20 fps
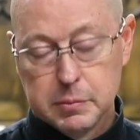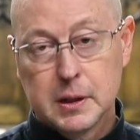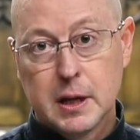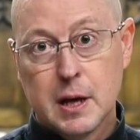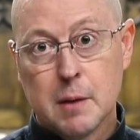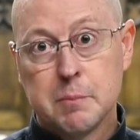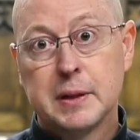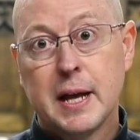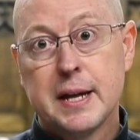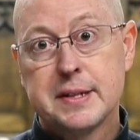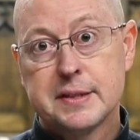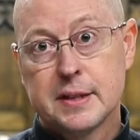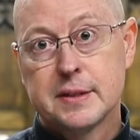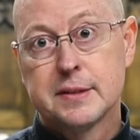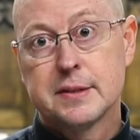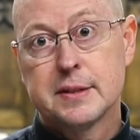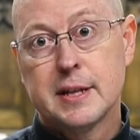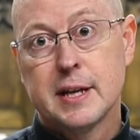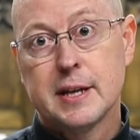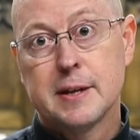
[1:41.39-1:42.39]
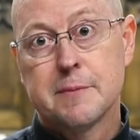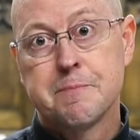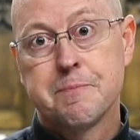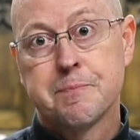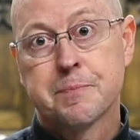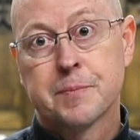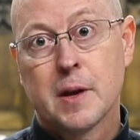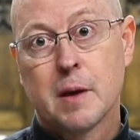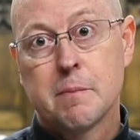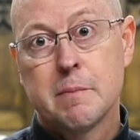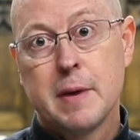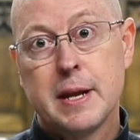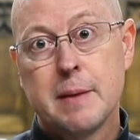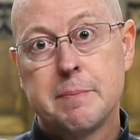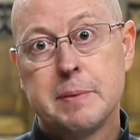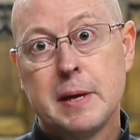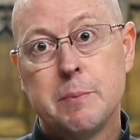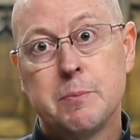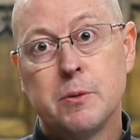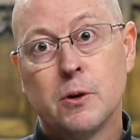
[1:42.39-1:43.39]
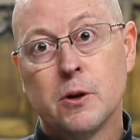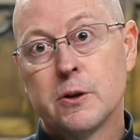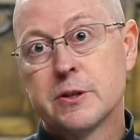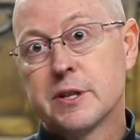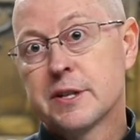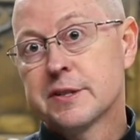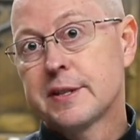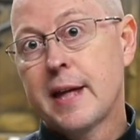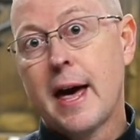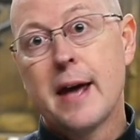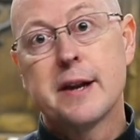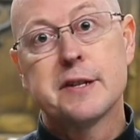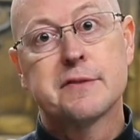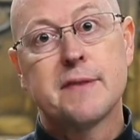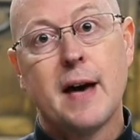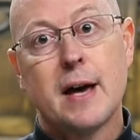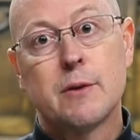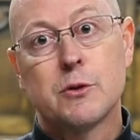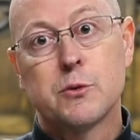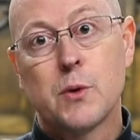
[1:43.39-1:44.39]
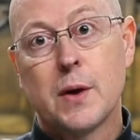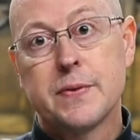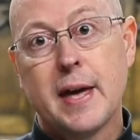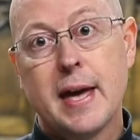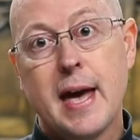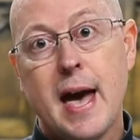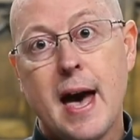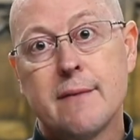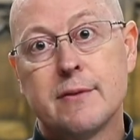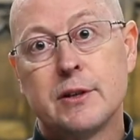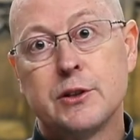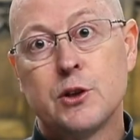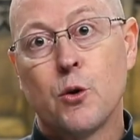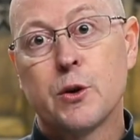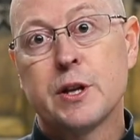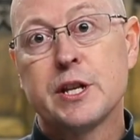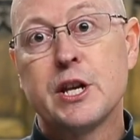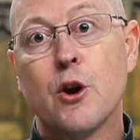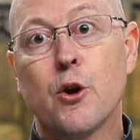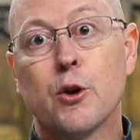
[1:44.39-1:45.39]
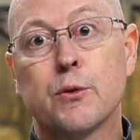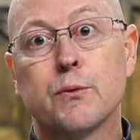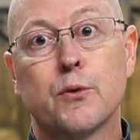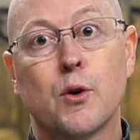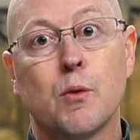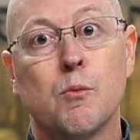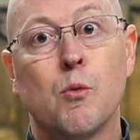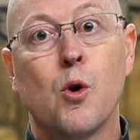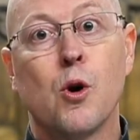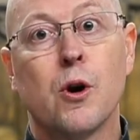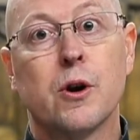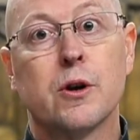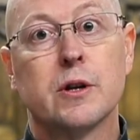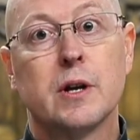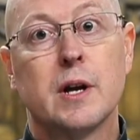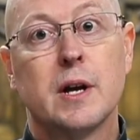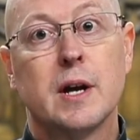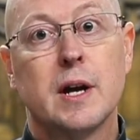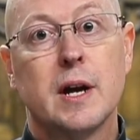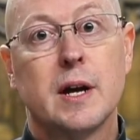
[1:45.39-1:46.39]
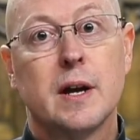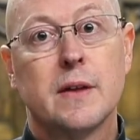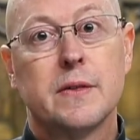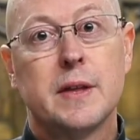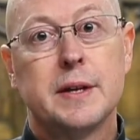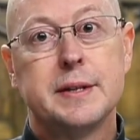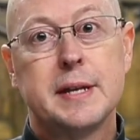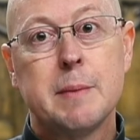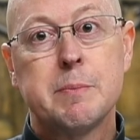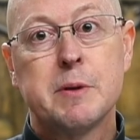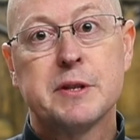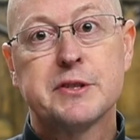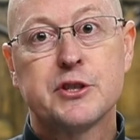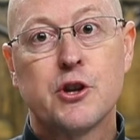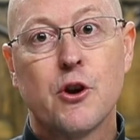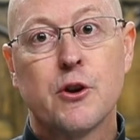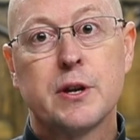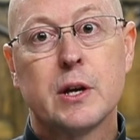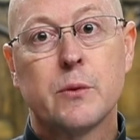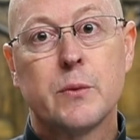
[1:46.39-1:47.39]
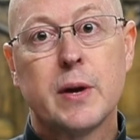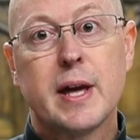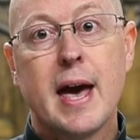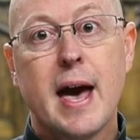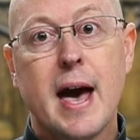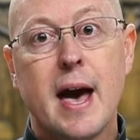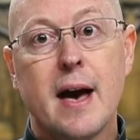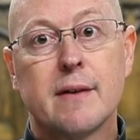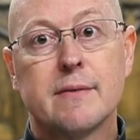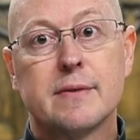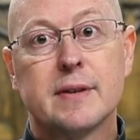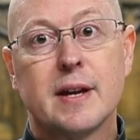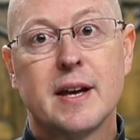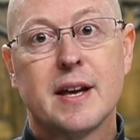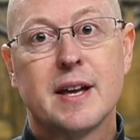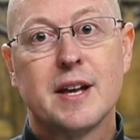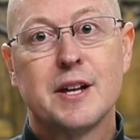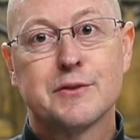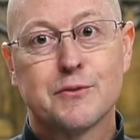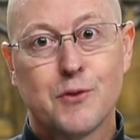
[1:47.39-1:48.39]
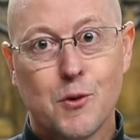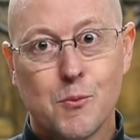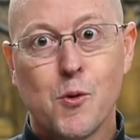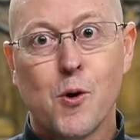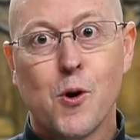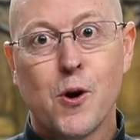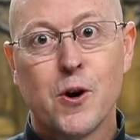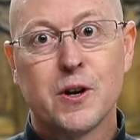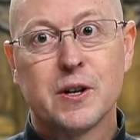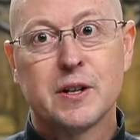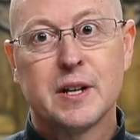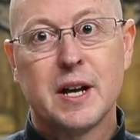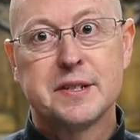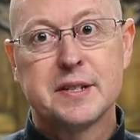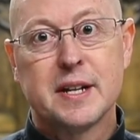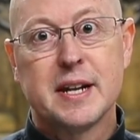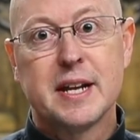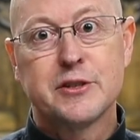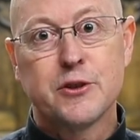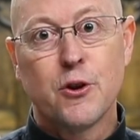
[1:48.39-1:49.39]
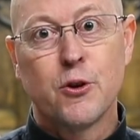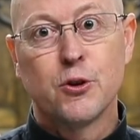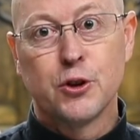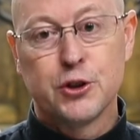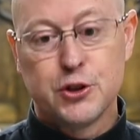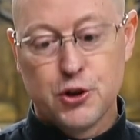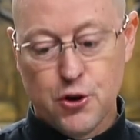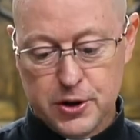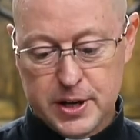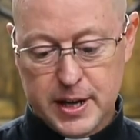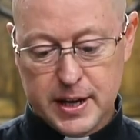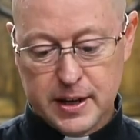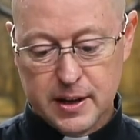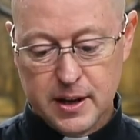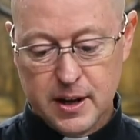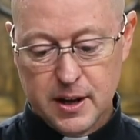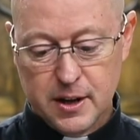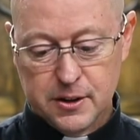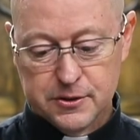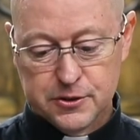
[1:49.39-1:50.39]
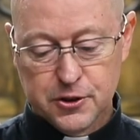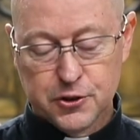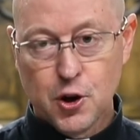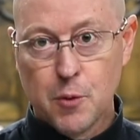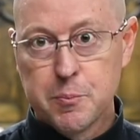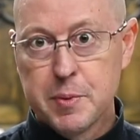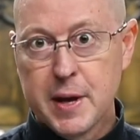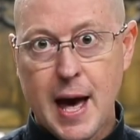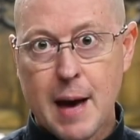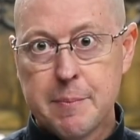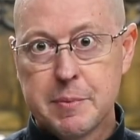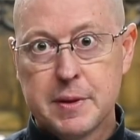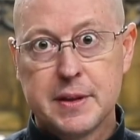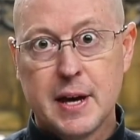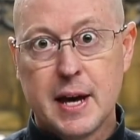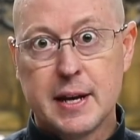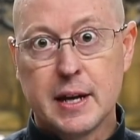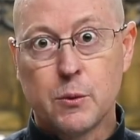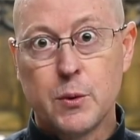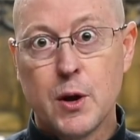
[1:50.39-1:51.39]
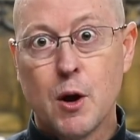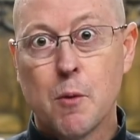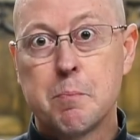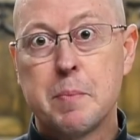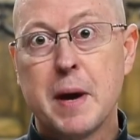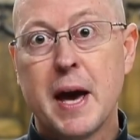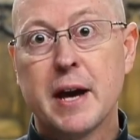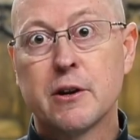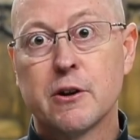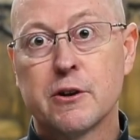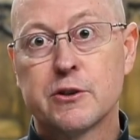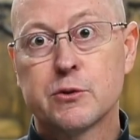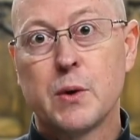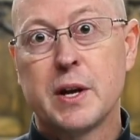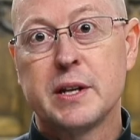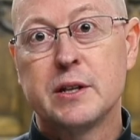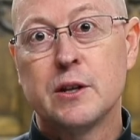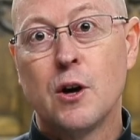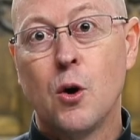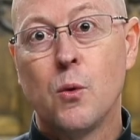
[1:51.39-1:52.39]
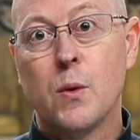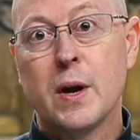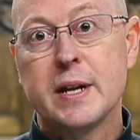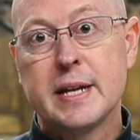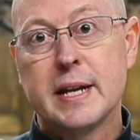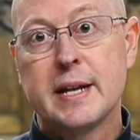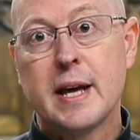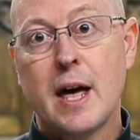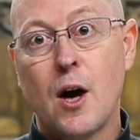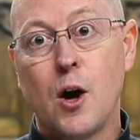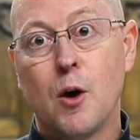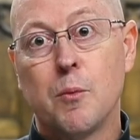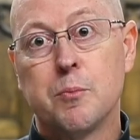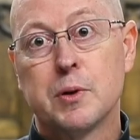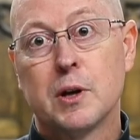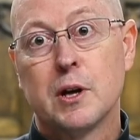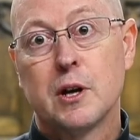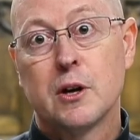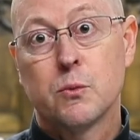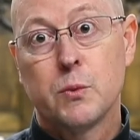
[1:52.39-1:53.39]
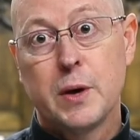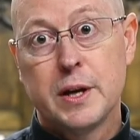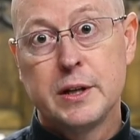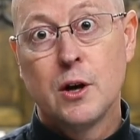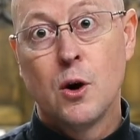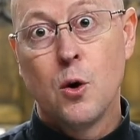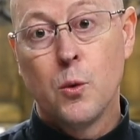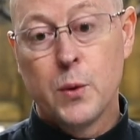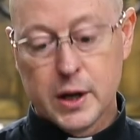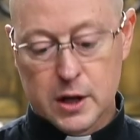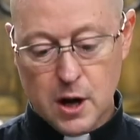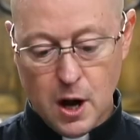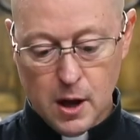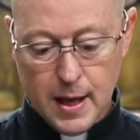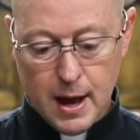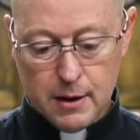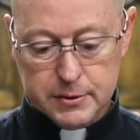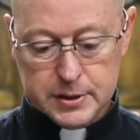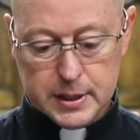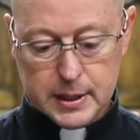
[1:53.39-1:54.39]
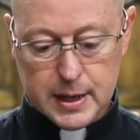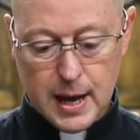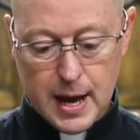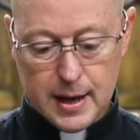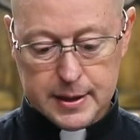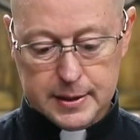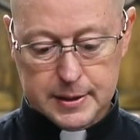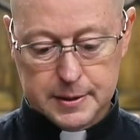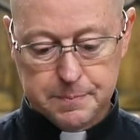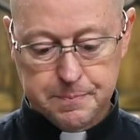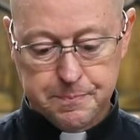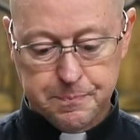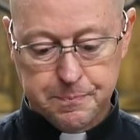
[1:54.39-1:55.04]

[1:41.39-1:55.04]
complacency. Many people are just satisfied with what they have and don't yearn for more. The deepest yearning we have is for more. It's an eternal yearning. So don't be apathetic. We are beggars. We know we need help. We know we call out to God.